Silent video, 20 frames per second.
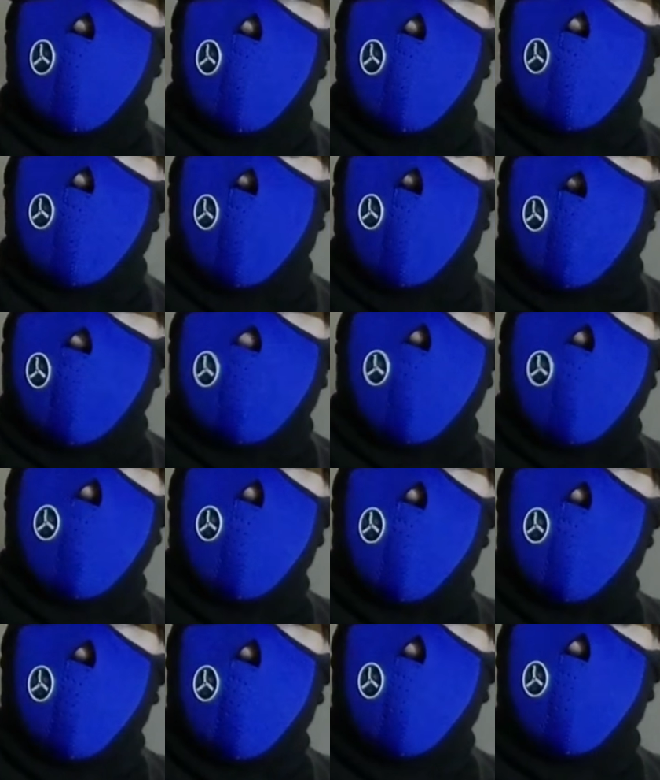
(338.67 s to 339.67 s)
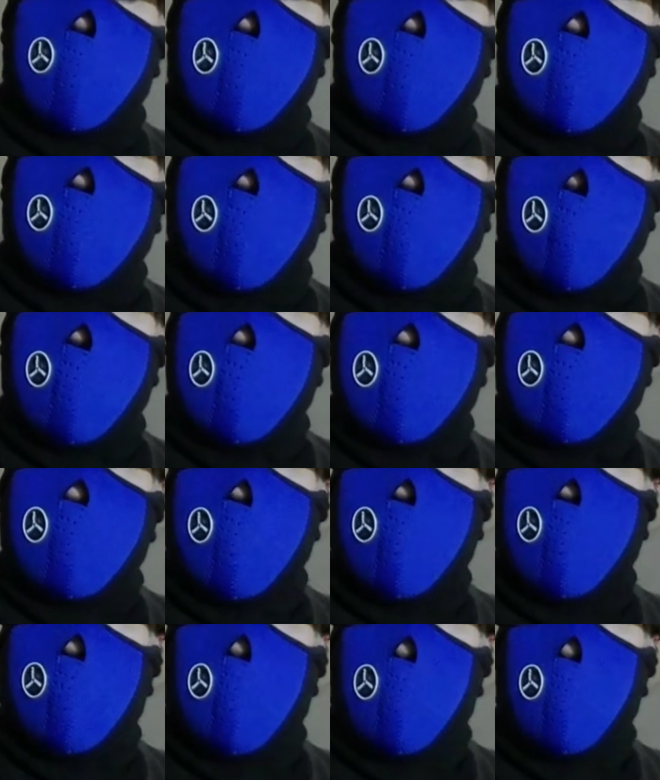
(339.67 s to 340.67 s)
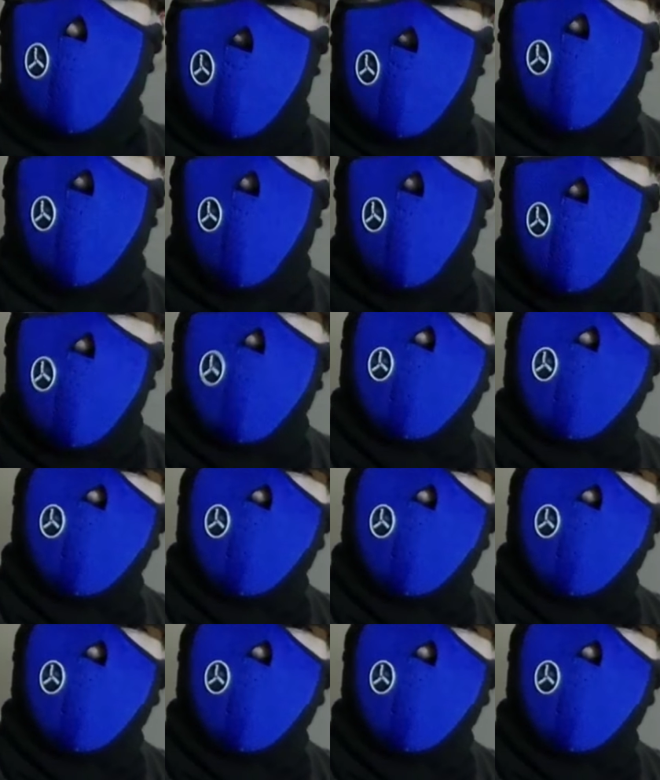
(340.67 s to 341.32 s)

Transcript: like 10 or 15 dollars to put foam in it,